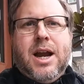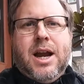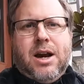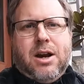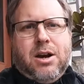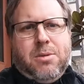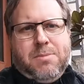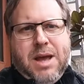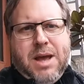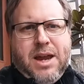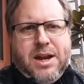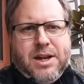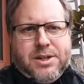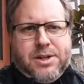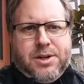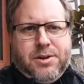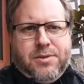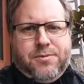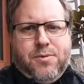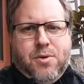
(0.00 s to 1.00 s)

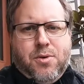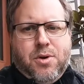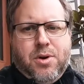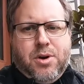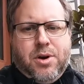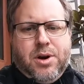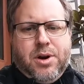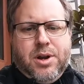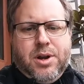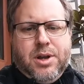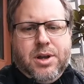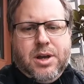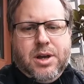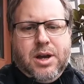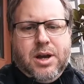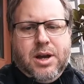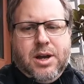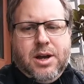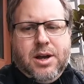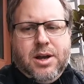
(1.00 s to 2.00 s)
aromatics are for
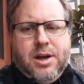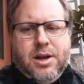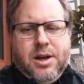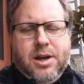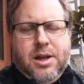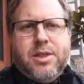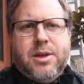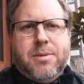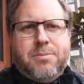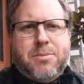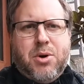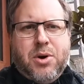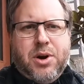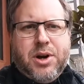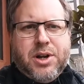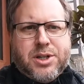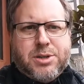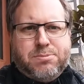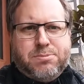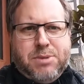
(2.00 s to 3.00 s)
the
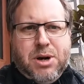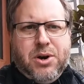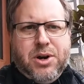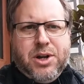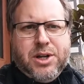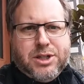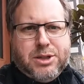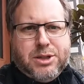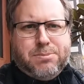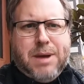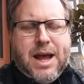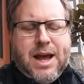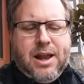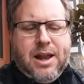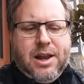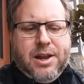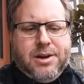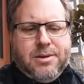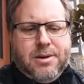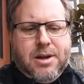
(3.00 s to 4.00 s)
more experienced
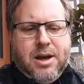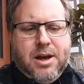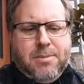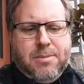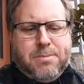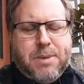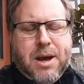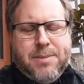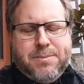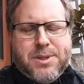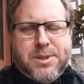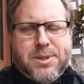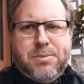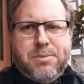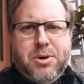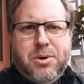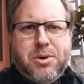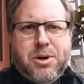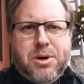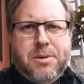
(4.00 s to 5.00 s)
palate pipe
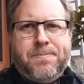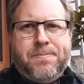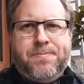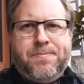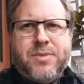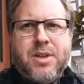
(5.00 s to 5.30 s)
smoker,